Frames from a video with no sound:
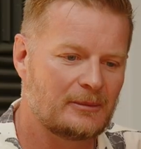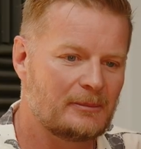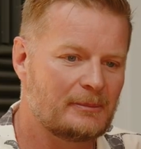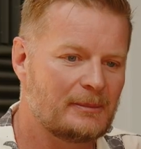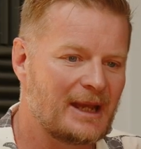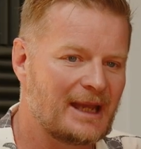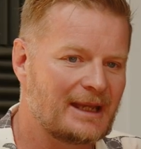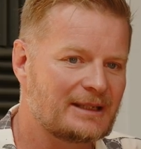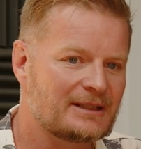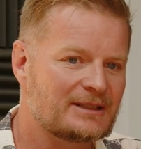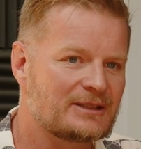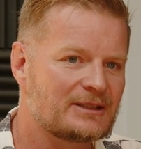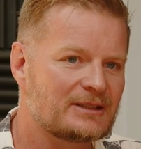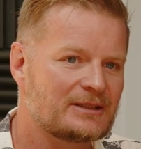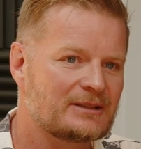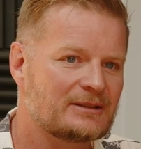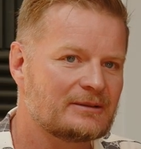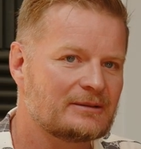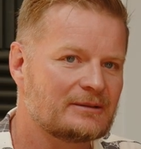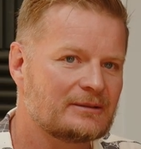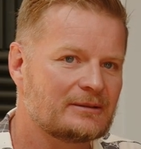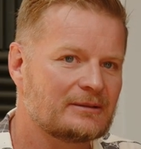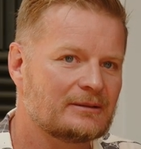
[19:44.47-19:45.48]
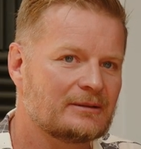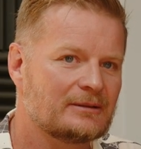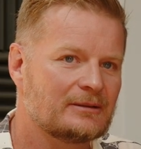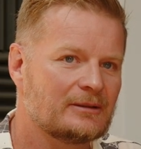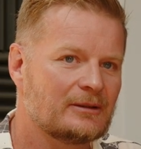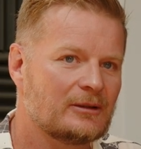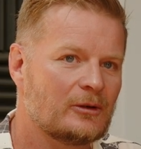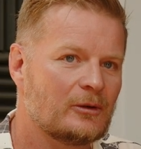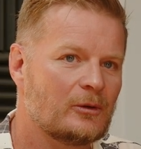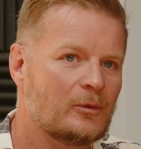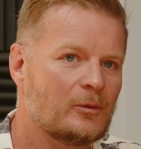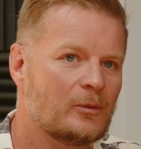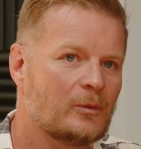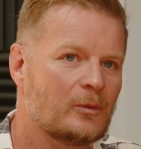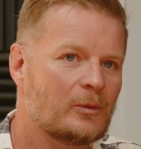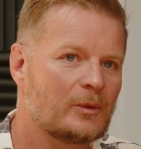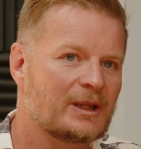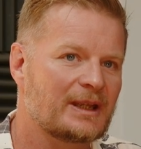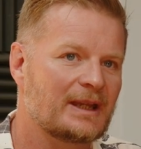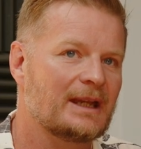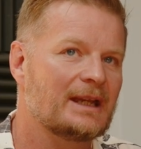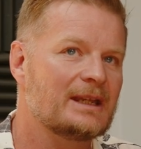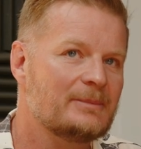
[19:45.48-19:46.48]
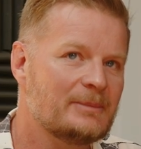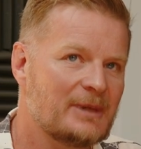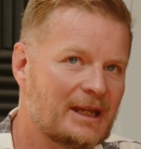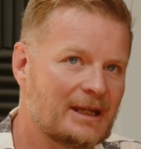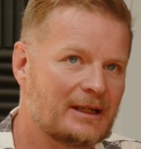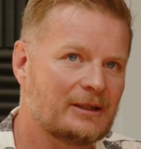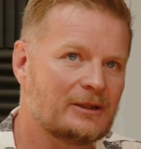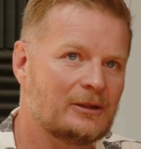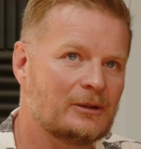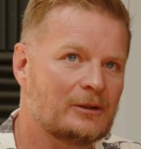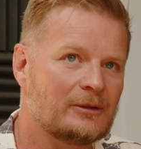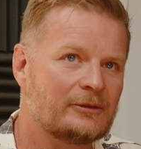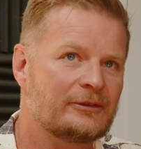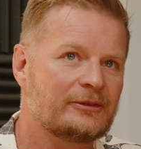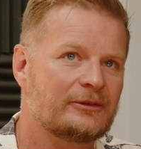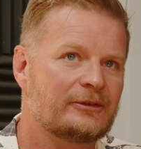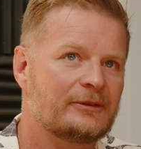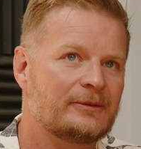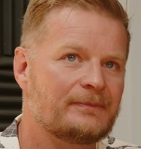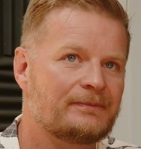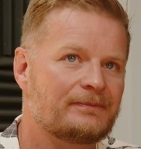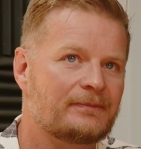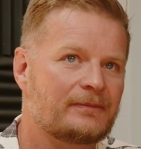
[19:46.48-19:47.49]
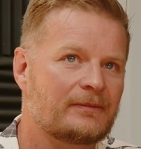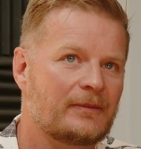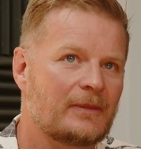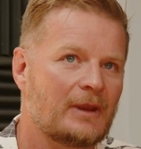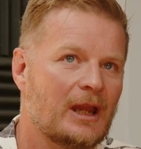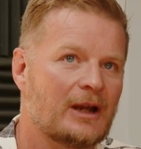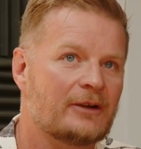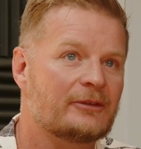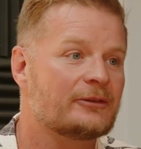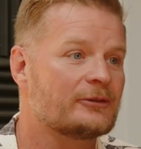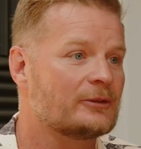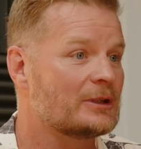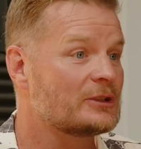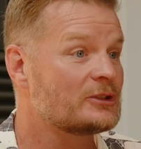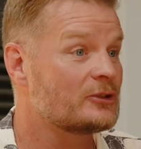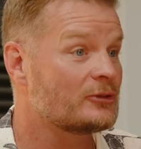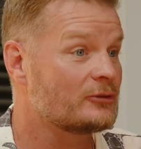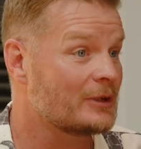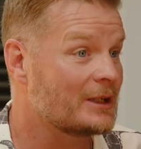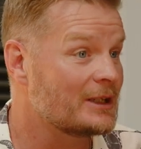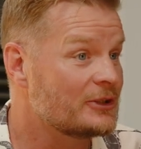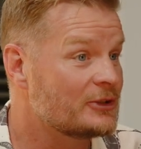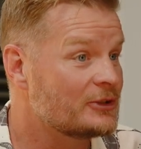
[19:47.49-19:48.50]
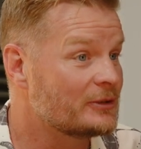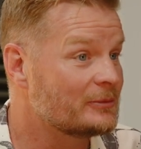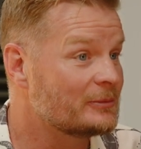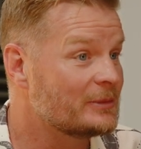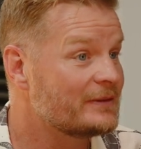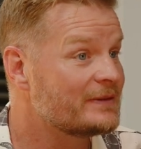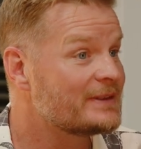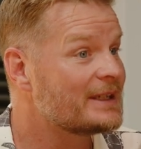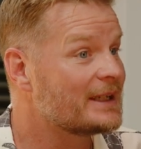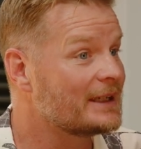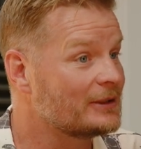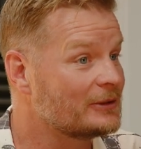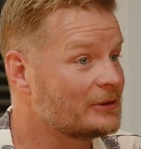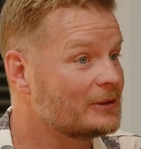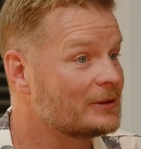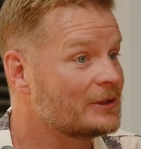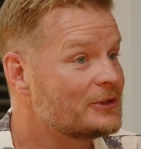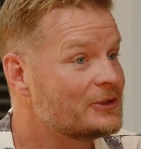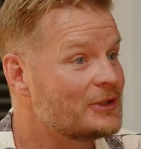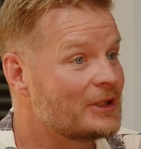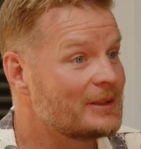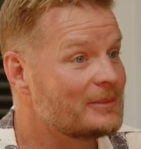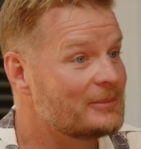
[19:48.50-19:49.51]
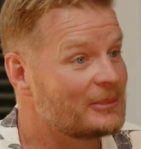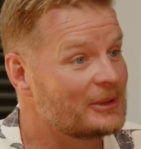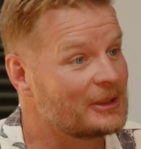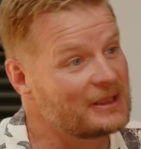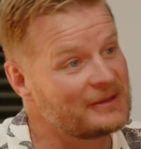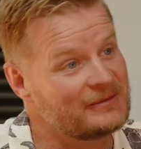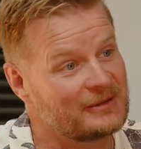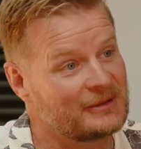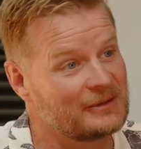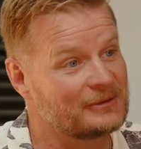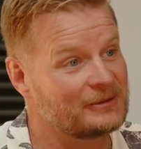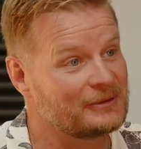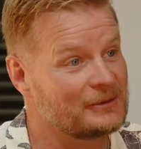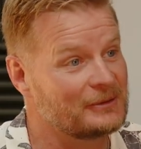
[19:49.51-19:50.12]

Max came out of a frustration with technology, believe it or